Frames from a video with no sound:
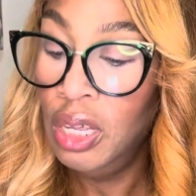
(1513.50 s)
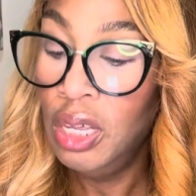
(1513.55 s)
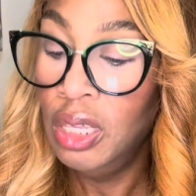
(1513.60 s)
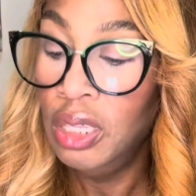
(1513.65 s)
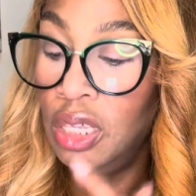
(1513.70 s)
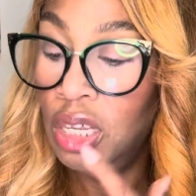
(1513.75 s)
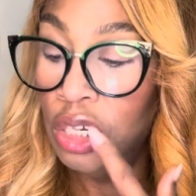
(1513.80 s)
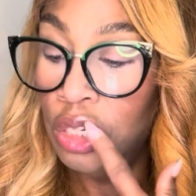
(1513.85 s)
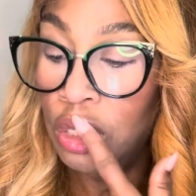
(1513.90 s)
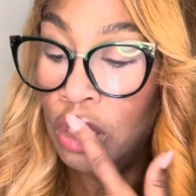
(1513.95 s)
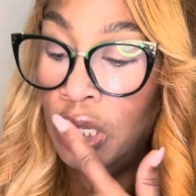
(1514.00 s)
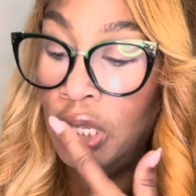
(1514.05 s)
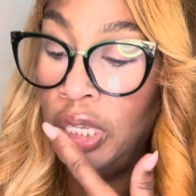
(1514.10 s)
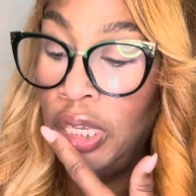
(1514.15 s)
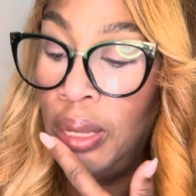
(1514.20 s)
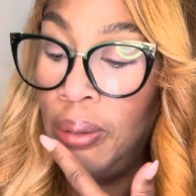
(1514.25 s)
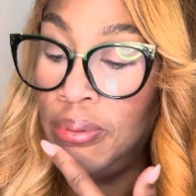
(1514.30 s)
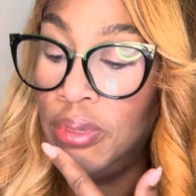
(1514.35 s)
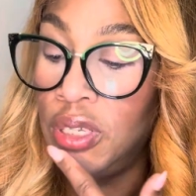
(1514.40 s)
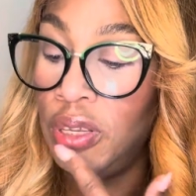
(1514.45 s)
Then your
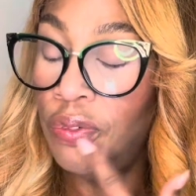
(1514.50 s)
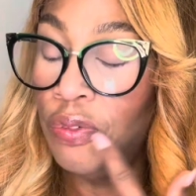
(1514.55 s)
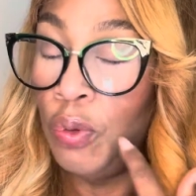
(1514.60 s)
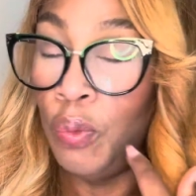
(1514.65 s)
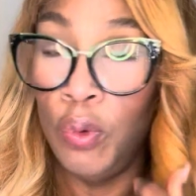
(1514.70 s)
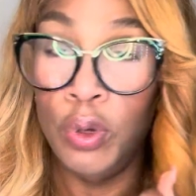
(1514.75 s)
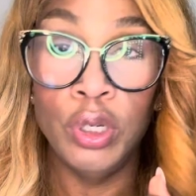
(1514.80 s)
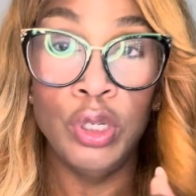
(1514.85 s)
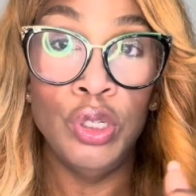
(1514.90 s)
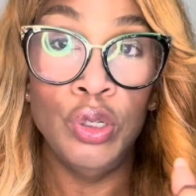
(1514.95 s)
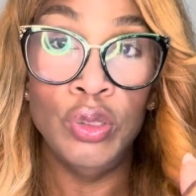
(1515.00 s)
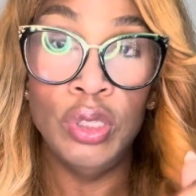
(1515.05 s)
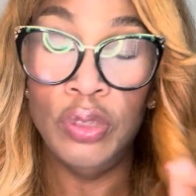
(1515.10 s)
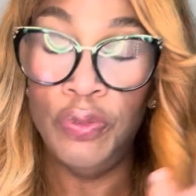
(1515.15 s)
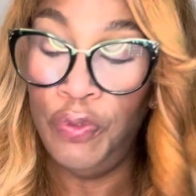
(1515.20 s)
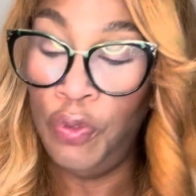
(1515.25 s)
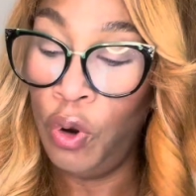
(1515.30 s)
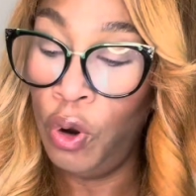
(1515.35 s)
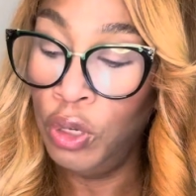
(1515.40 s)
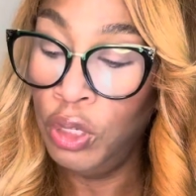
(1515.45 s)
lips, if you want to use it
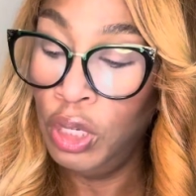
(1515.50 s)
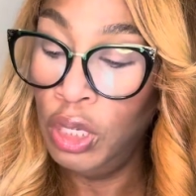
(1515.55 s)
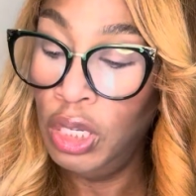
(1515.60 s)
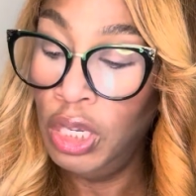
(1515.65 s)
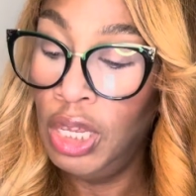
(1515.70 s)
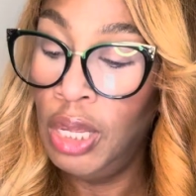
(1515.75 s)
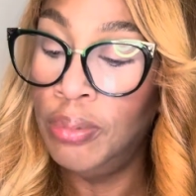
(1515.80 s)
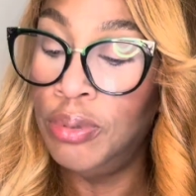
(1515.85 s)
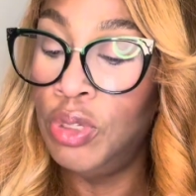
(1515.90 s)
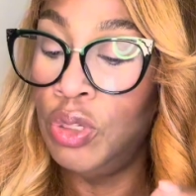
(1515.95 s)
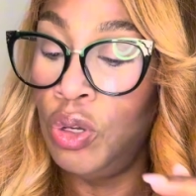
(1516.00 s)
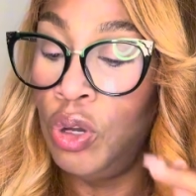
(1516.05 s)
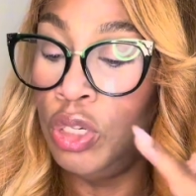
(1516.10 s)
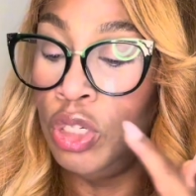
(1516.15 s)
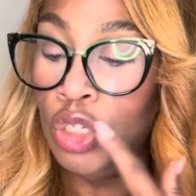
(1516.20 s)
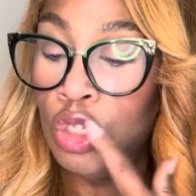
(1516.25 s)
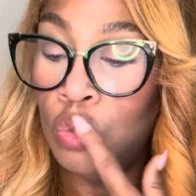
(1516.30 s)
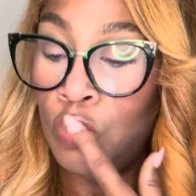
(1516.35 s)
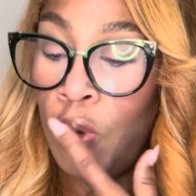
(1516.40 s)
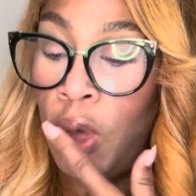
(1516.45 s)
on your lips, you're going to
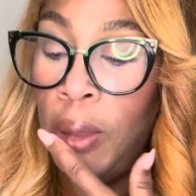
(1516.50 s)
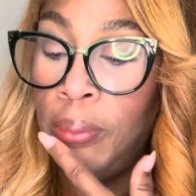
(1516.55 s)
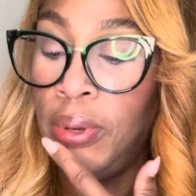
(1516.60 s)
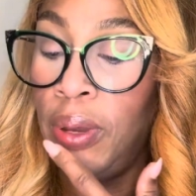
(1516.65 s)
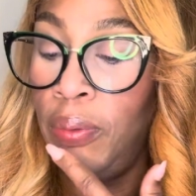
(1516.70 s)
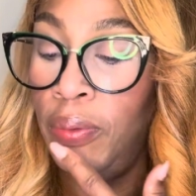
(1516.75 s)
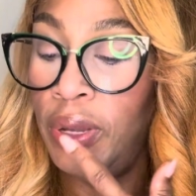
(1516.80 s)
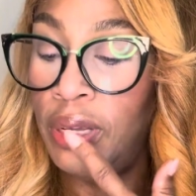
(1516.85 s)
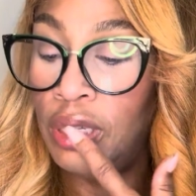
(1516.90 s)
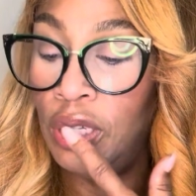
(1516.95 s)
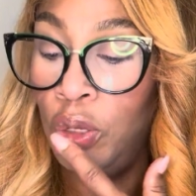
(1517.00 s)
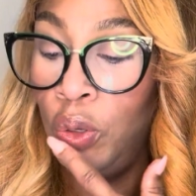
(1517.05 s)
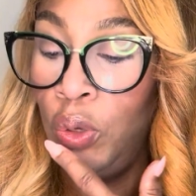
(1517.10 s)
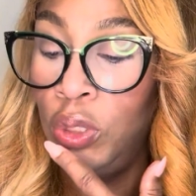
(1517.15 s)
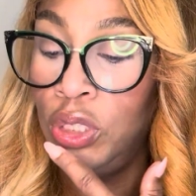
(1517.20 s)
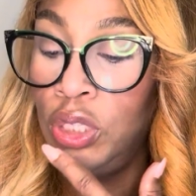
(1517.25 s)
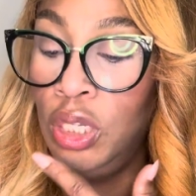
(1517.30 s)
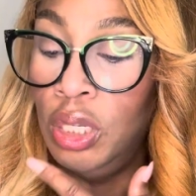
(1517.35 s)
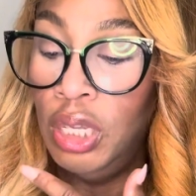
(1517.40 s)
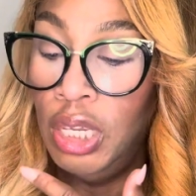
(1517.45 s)
swipe directly
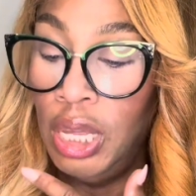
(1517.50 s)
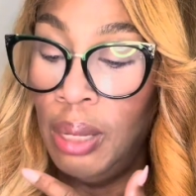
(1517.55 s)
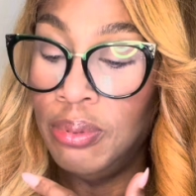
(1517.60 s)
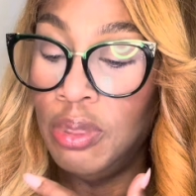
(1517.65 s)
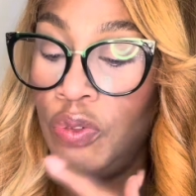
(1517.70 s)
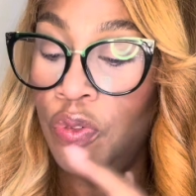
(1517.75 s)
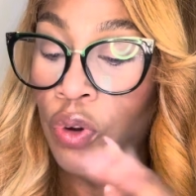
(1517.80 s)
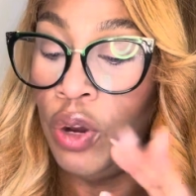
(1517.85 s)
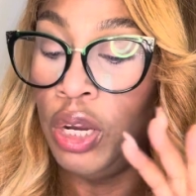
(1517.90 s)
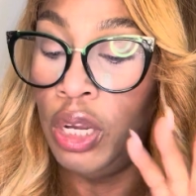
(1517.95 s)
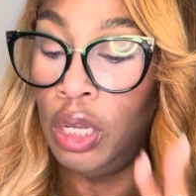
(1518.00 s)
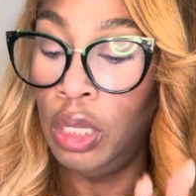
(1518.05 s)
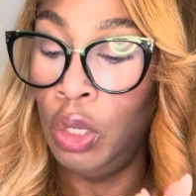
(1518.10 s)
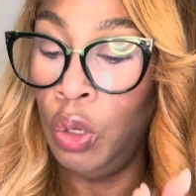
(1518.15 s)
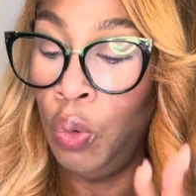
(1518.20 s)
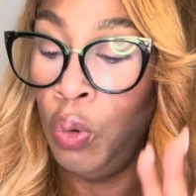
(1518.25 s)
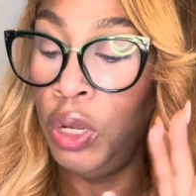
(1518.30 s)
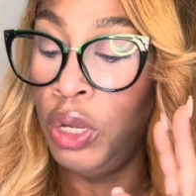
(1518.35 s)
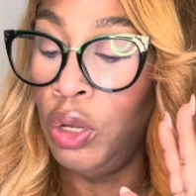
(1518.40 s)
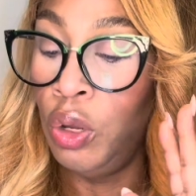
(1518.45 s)
onto lips for a
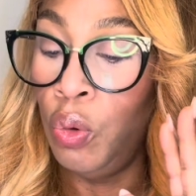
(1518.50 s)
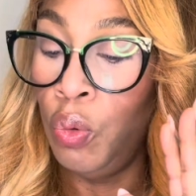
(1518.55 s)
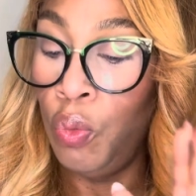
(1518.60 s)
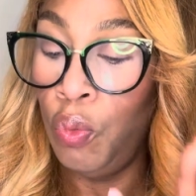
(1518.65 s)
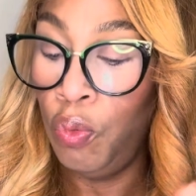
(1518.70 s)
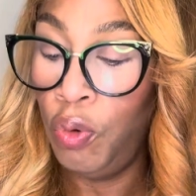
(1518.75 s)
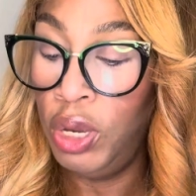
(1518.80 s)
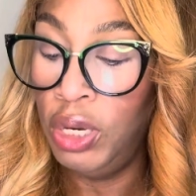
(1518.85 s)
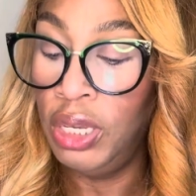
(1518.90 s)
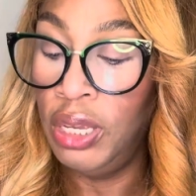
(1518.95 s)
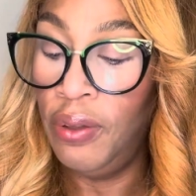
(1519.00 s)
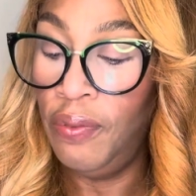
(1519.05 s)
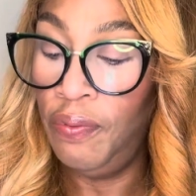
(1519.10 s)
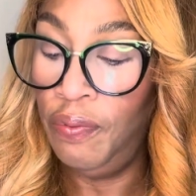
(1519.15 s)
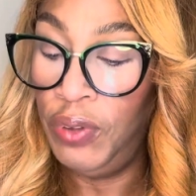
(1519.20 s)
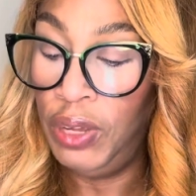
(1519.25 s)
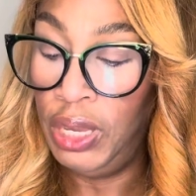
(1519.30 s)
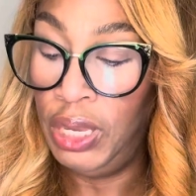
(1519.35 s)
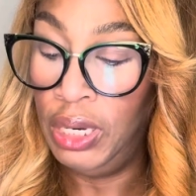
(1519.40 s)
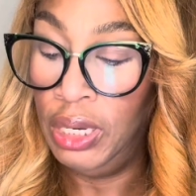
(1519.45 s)
glowing, radiant
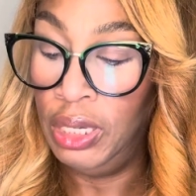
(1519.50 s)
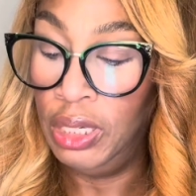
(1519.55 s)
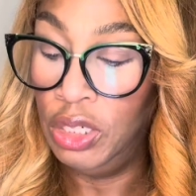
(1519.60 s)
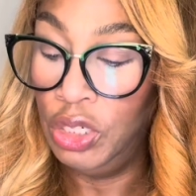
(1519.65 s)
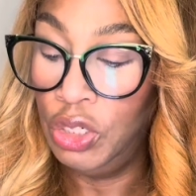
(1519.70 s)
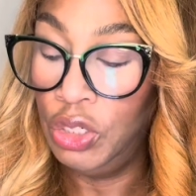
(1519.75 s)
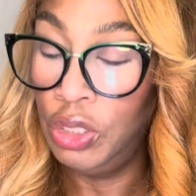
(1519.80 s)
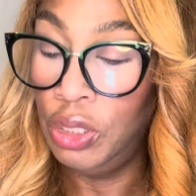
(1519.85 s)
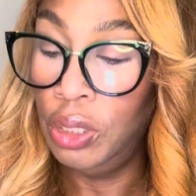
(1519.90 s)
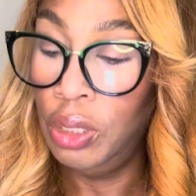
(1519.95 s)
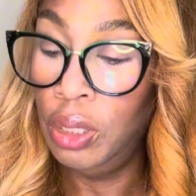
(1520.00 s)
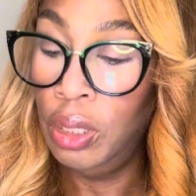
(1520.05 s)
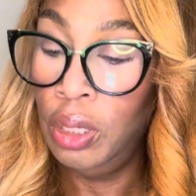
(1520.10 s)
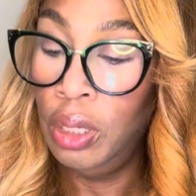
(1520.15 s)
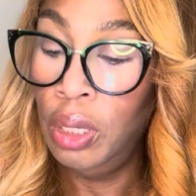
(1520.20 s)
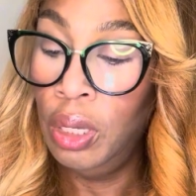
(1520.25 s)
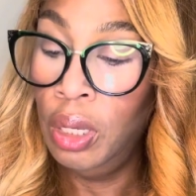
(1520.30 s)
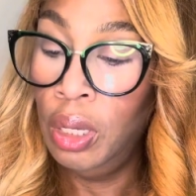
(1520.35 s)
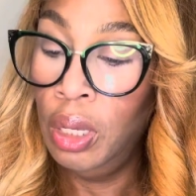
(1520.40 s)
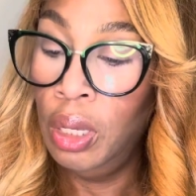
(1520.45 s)
finish.
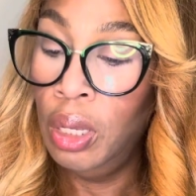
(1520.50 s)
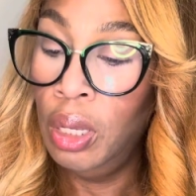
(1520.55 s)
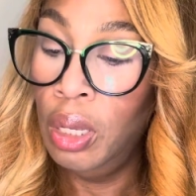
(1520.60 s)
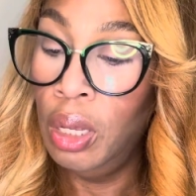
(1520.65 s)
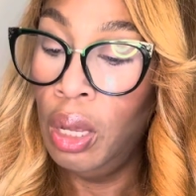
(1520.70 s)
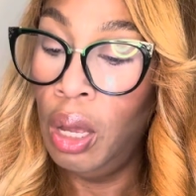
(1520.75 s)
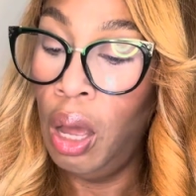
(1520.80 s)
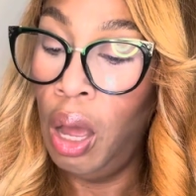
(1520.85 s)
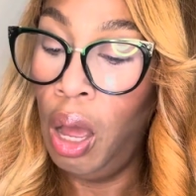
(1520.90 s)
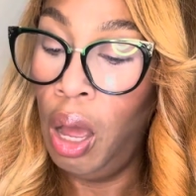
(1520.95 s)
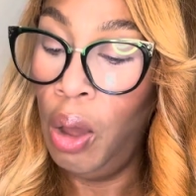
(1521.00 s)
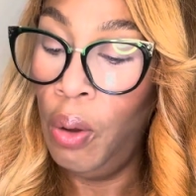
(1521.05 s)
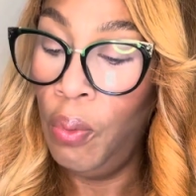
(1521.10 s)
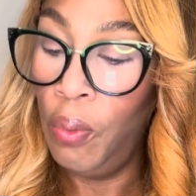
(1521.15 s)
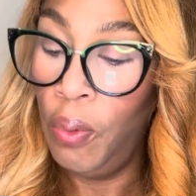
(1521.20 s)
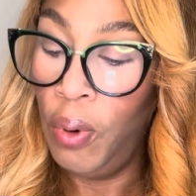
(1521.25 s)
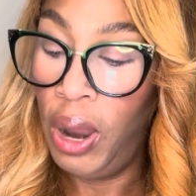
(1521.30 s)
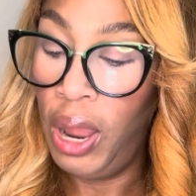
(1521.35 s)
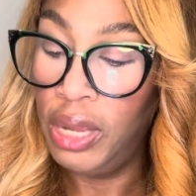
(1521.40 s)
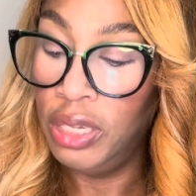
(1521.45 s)
All
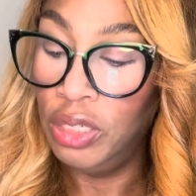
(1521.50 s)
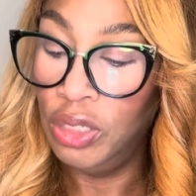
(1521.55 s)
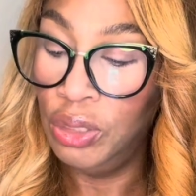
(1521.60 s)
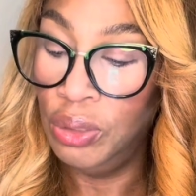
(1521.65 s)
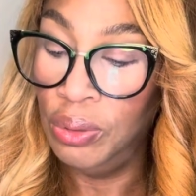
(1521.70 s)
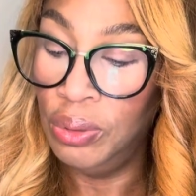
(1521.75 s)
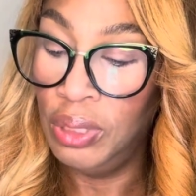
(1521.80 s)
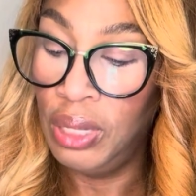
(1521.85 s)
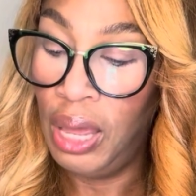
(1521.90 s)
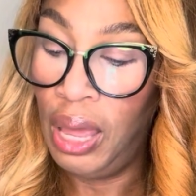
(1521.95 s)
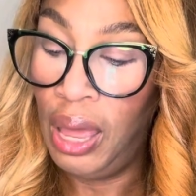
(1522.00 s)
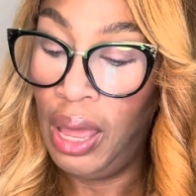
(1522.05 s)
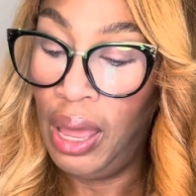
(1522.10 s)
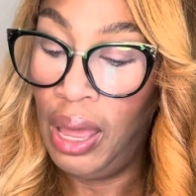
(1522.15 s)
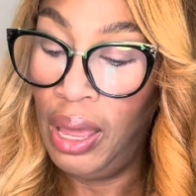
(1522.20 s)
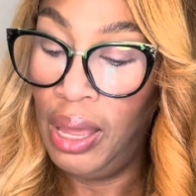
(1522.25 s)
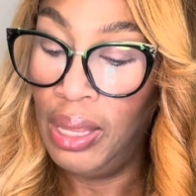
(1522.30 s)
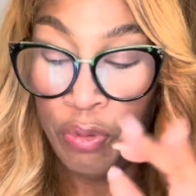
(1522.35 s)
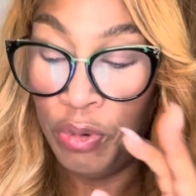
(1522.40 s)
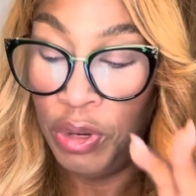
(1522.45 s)
right, you
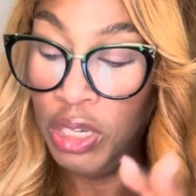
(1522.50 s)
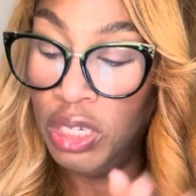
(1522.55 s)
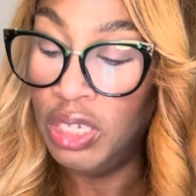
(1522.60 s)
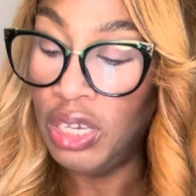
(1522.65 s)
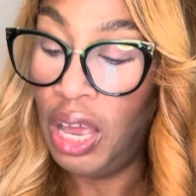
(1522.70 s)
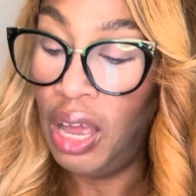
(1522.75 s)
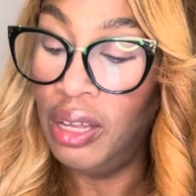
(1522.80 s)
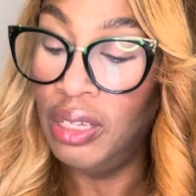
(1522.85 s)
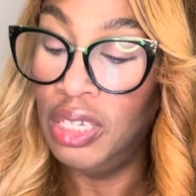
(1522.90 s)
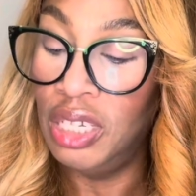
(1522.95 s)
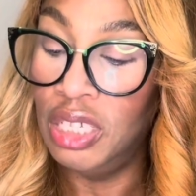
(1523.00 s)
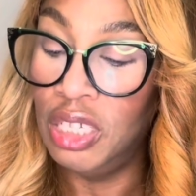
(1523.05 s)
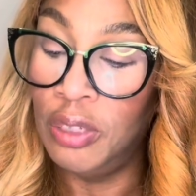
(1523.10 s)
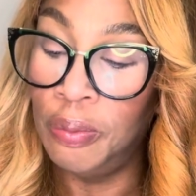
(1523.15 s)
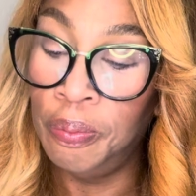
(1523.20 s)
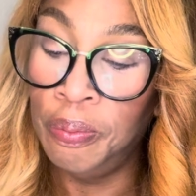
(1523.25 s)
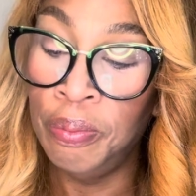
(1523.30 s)
guys. Read y'all this.